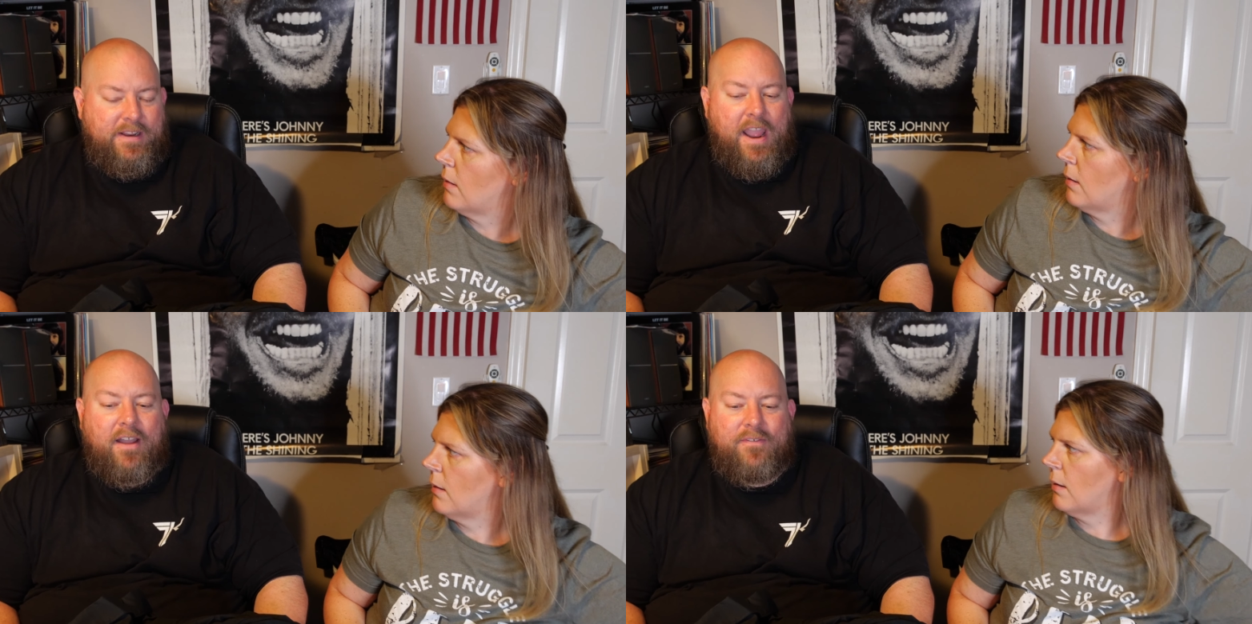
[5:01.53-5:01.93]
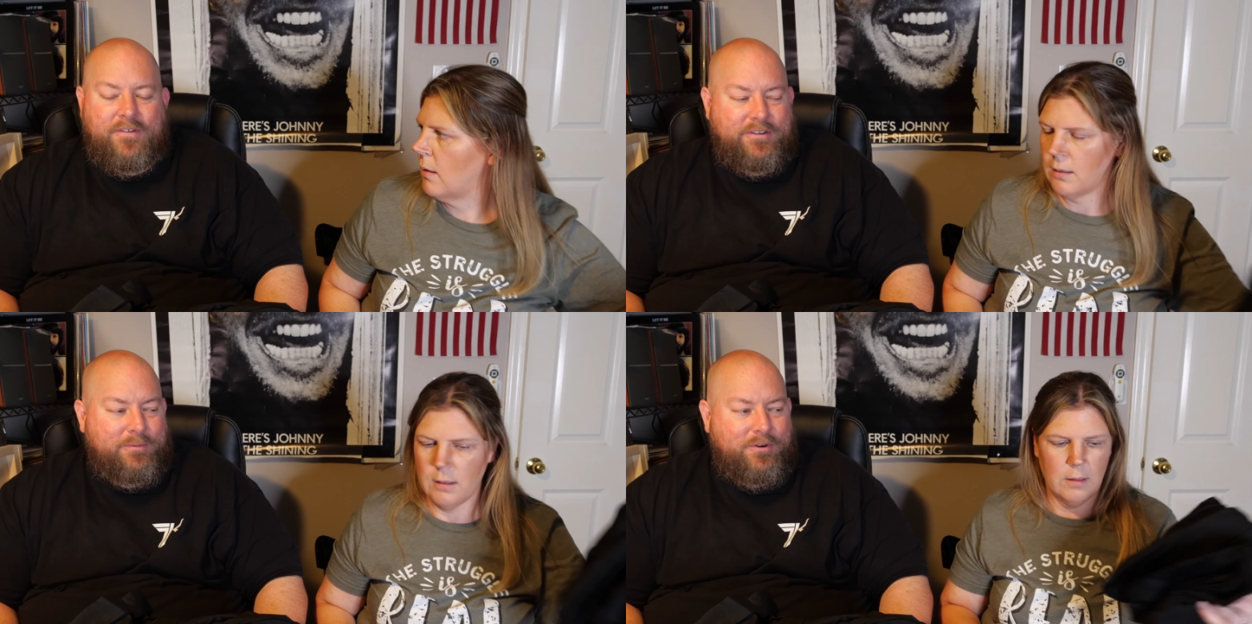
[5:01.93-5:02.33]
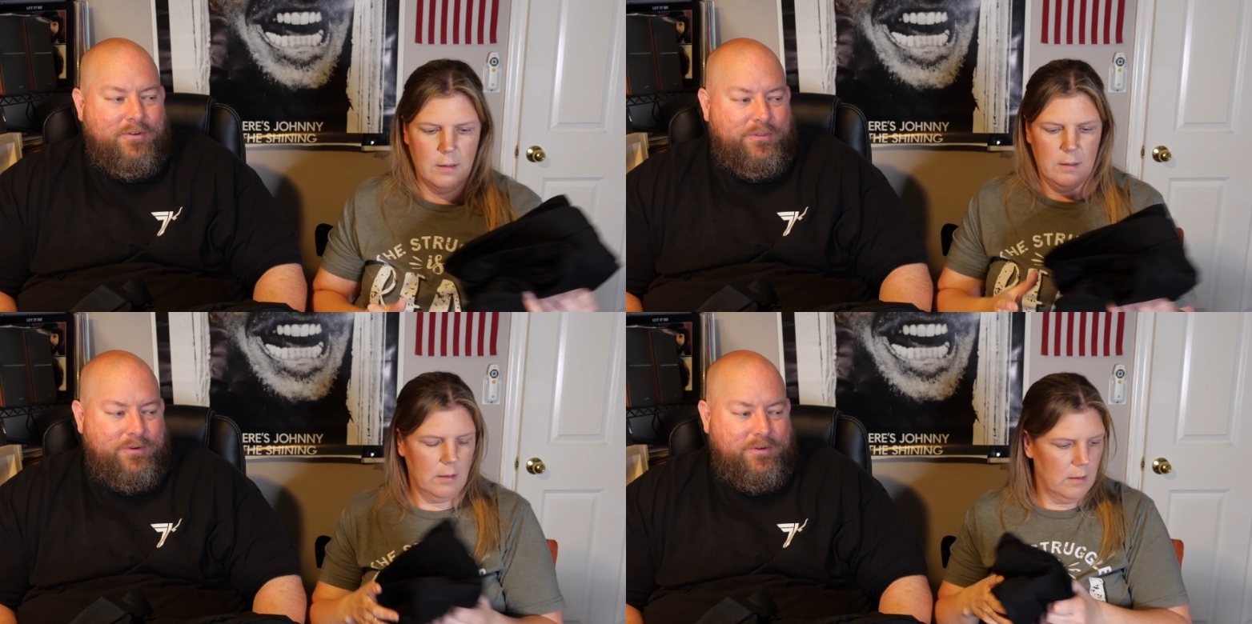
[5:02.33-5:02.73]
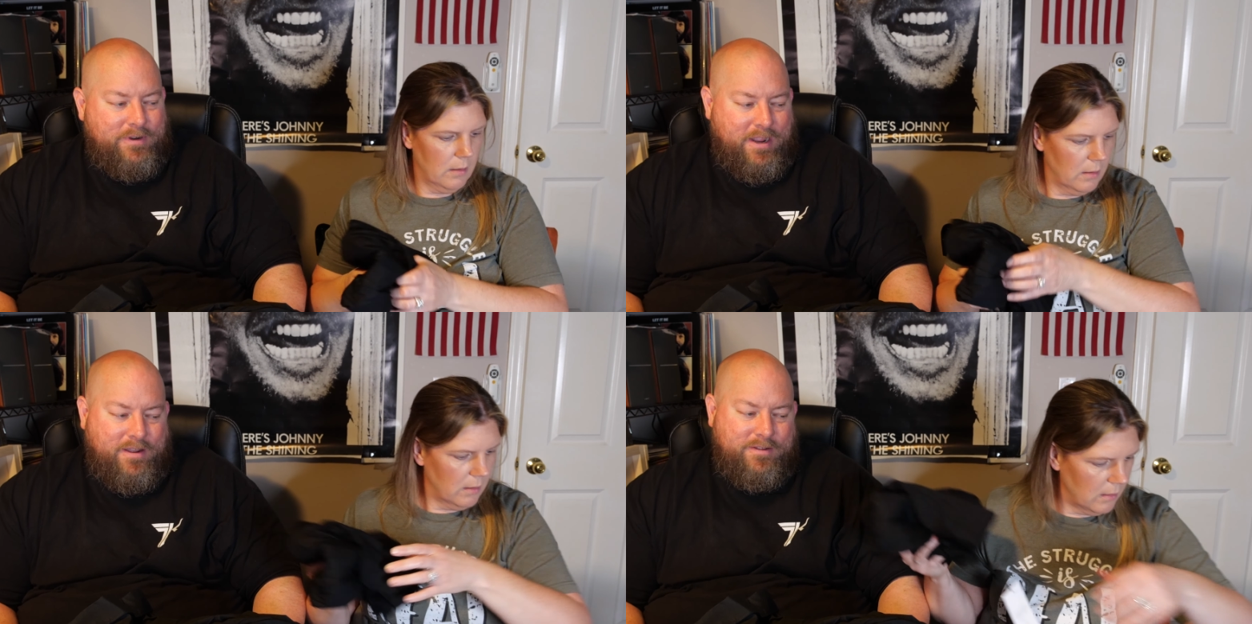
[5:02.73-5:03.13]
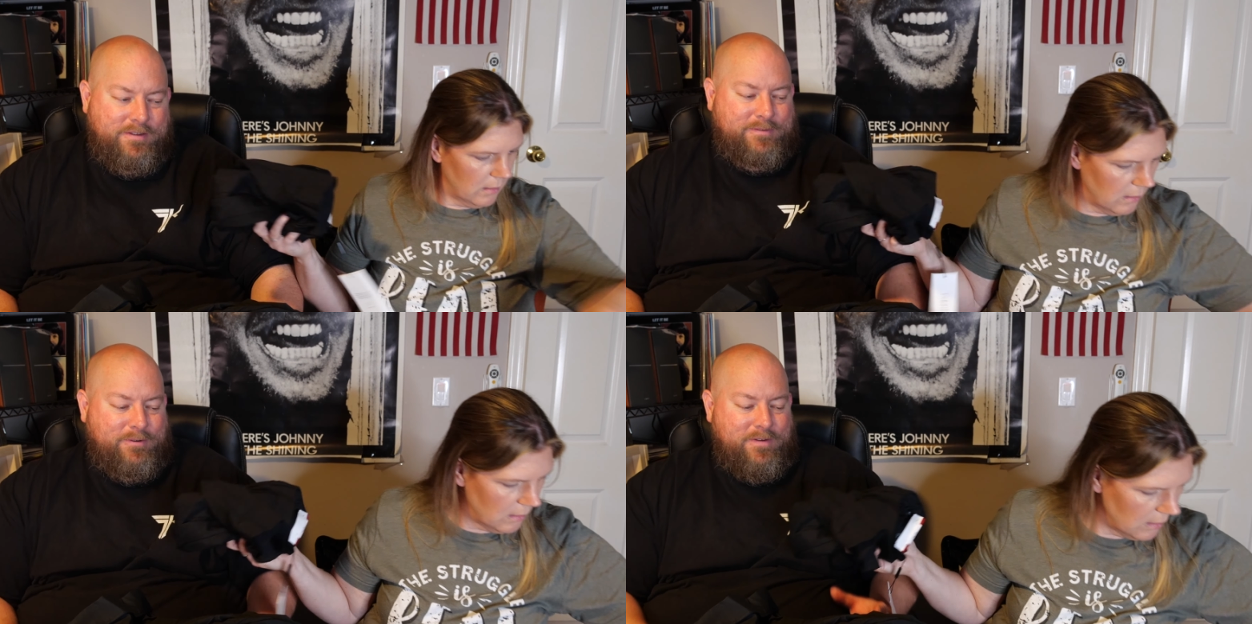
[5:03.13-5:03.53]
Speaker 1: yeah, feels like we're going through. Yeah,
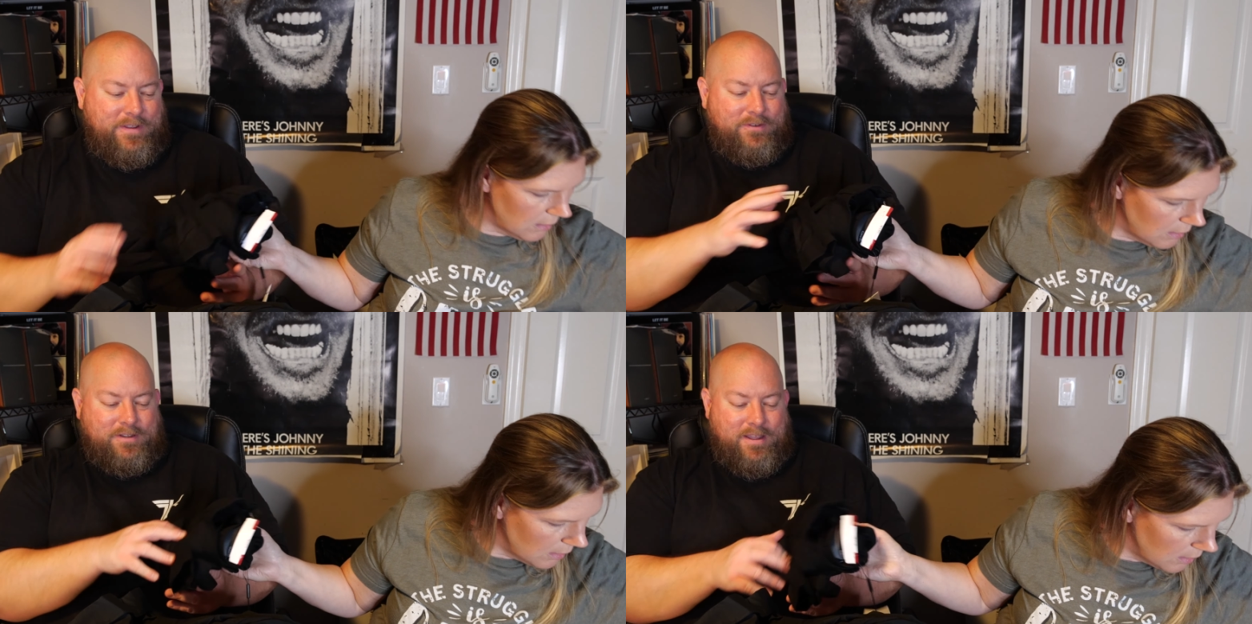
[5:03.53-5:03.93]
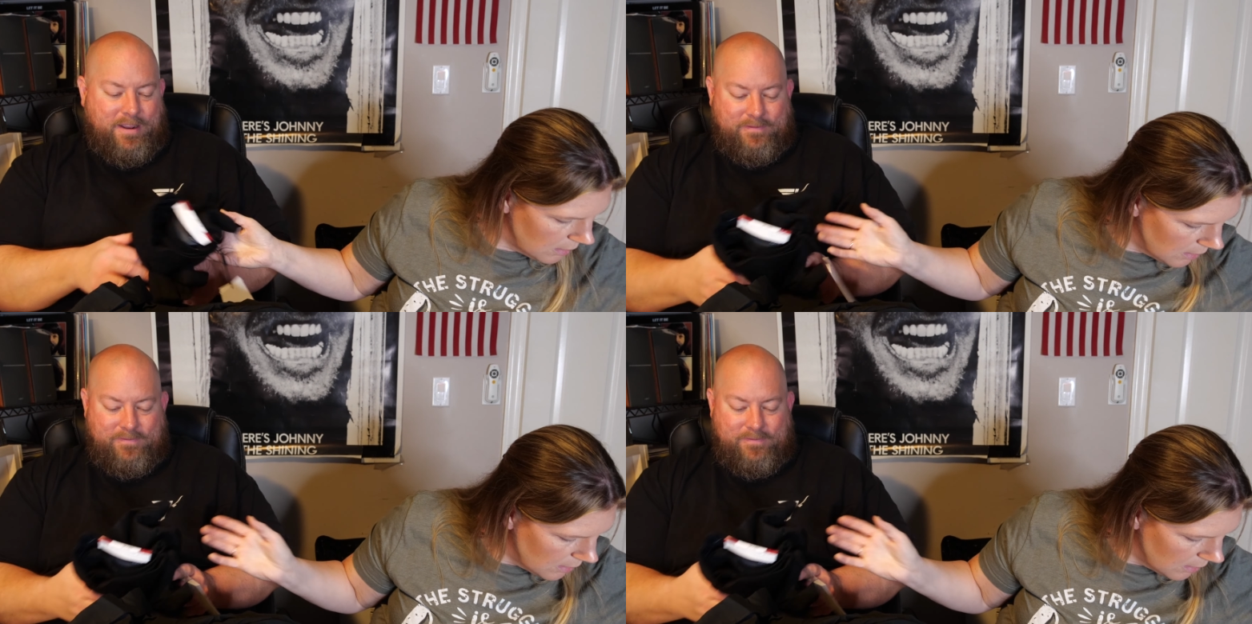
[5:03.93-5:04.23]
that's what it feels like.